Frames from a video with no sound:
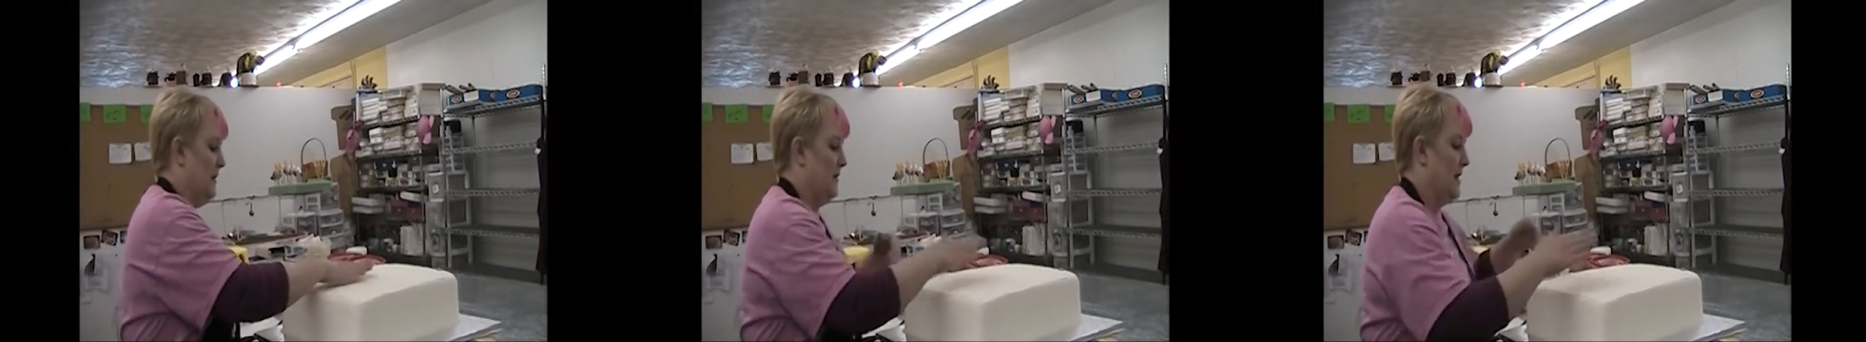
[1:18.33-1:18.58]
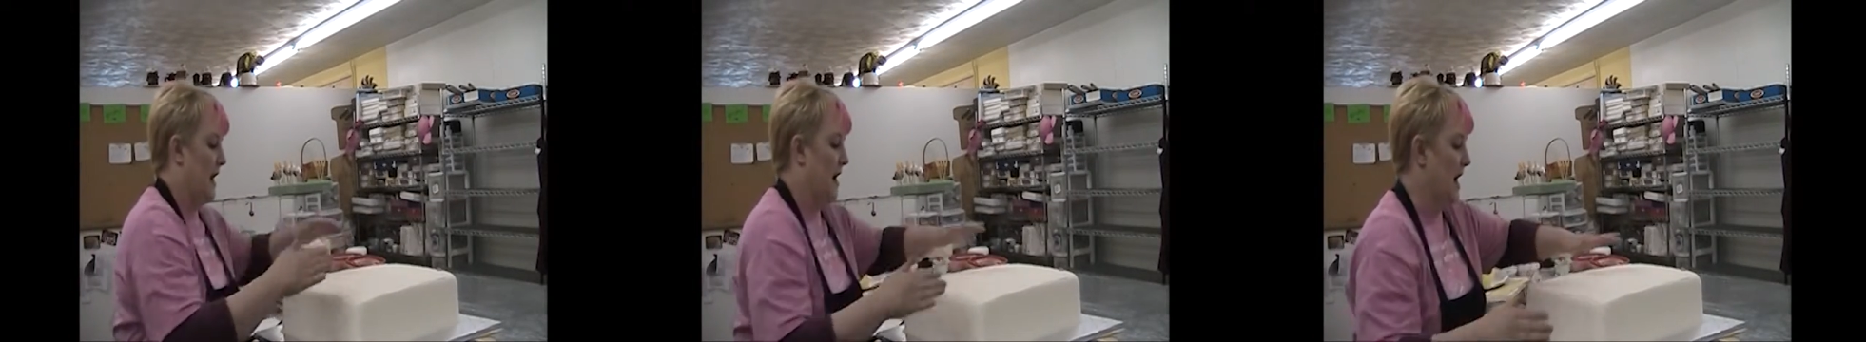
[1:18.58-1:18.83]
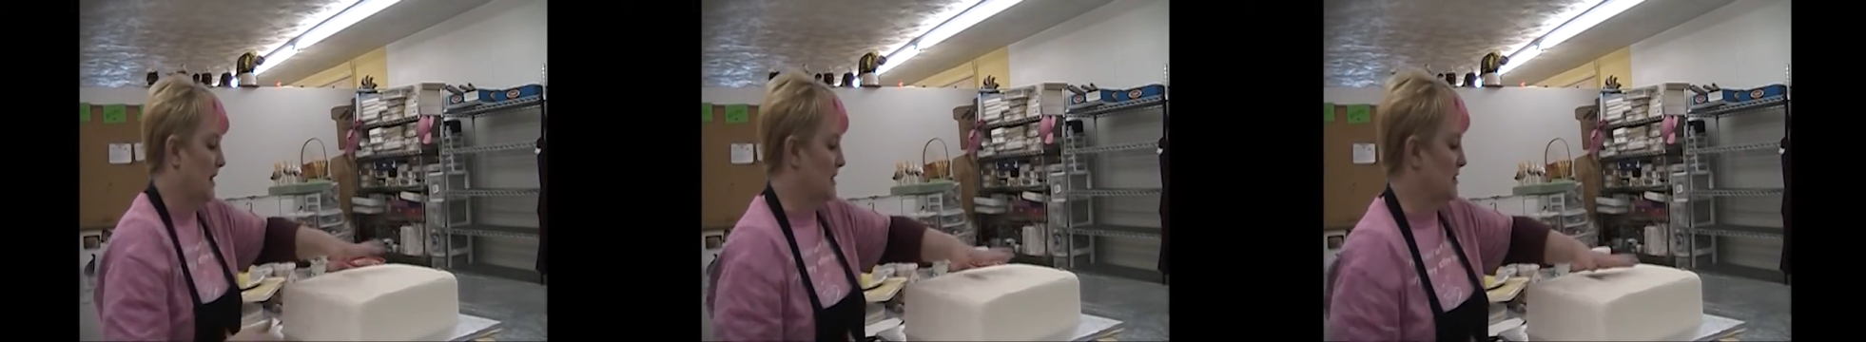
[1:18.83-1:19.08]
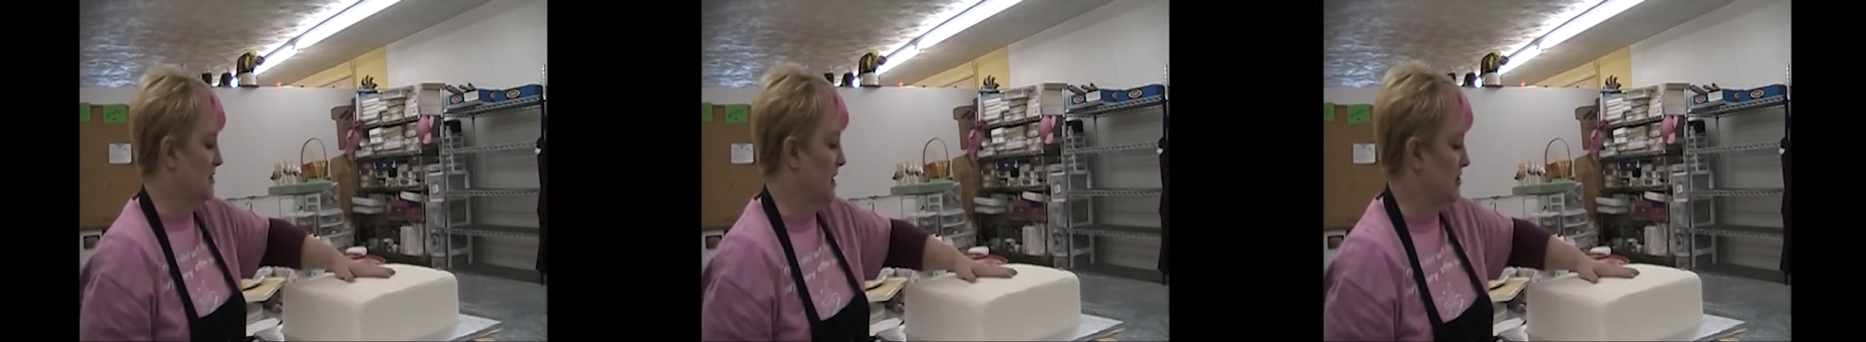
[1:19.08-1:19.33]
Now I
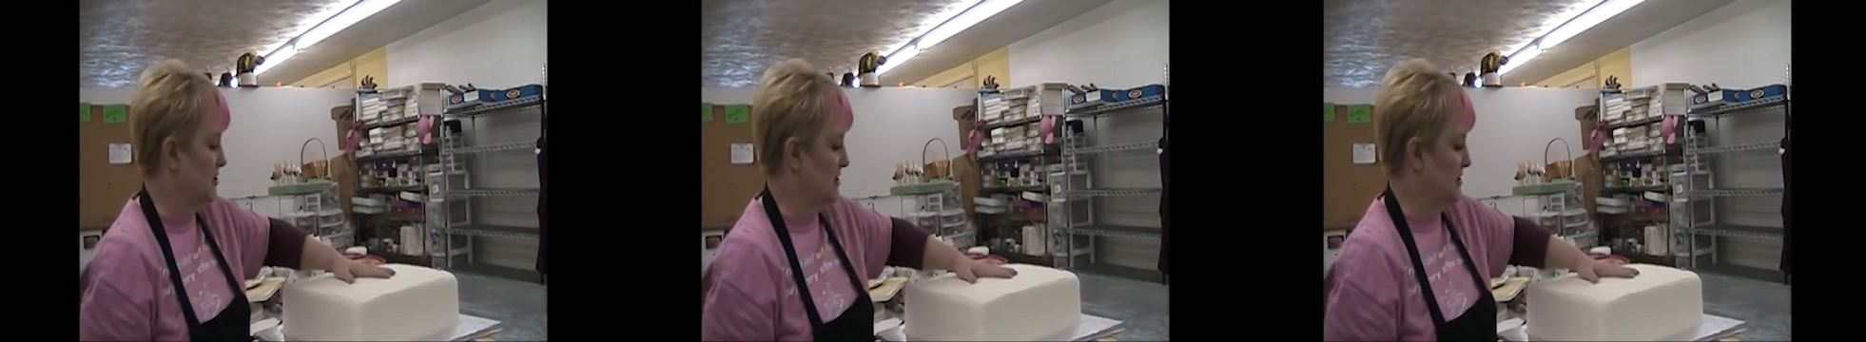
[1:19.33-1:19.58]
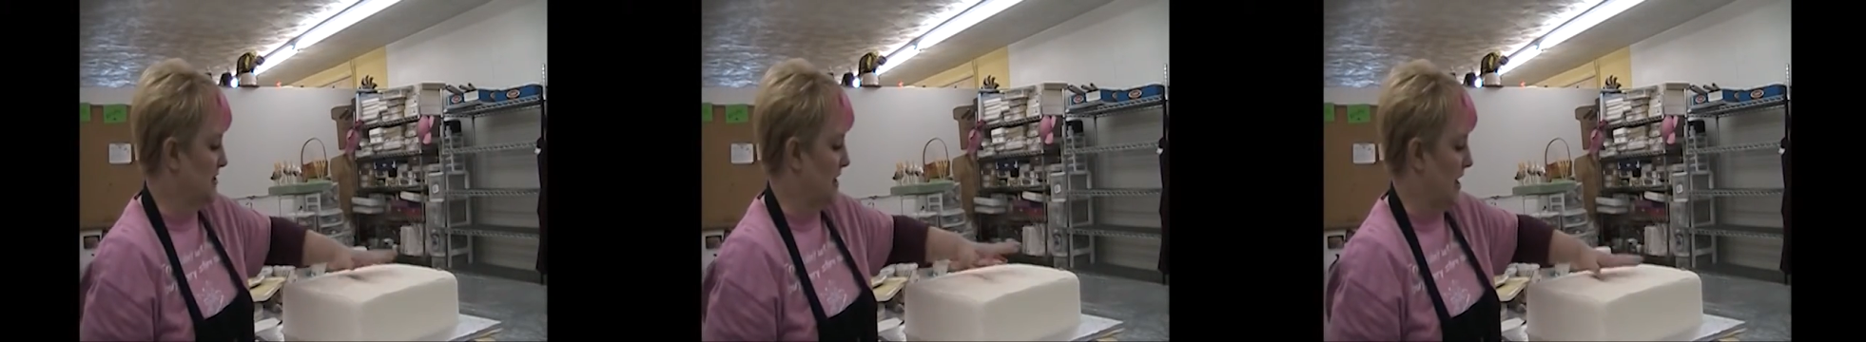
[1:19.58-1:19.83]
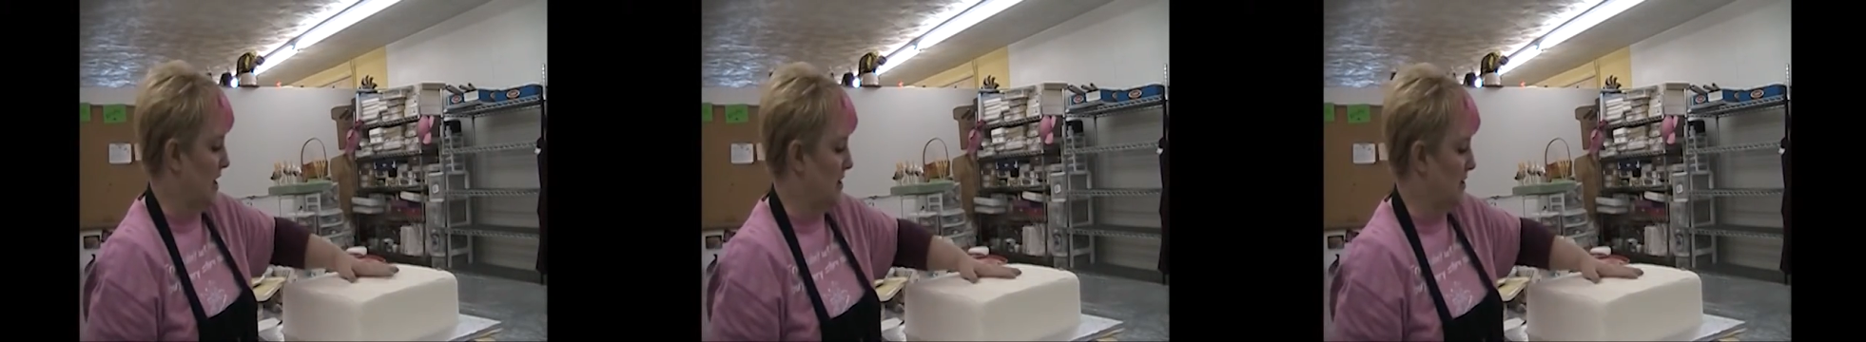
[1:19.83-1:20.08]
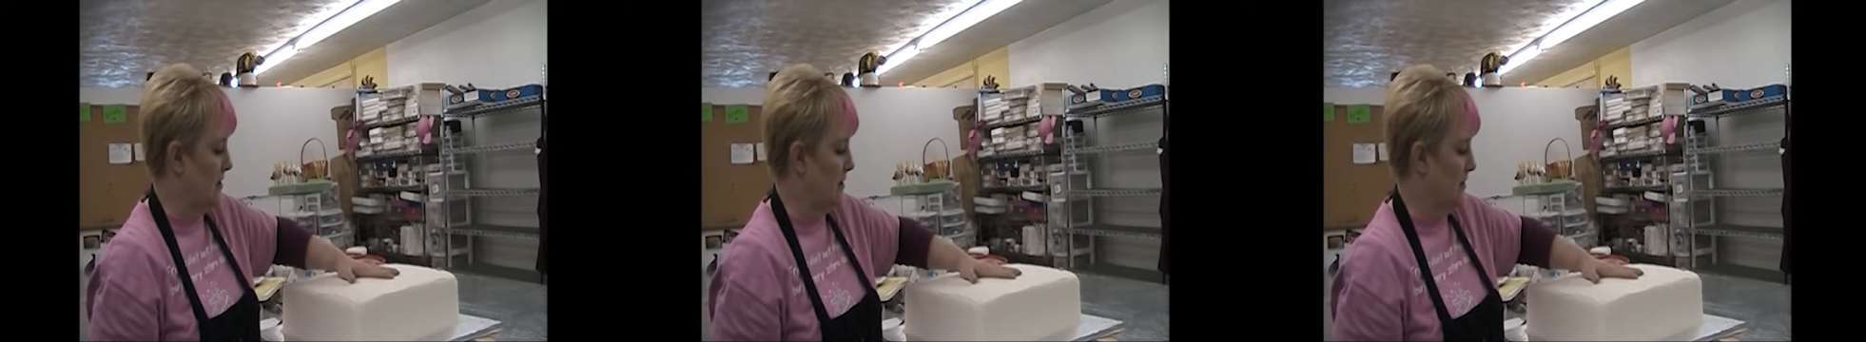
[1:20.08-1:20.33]
can touch this cake,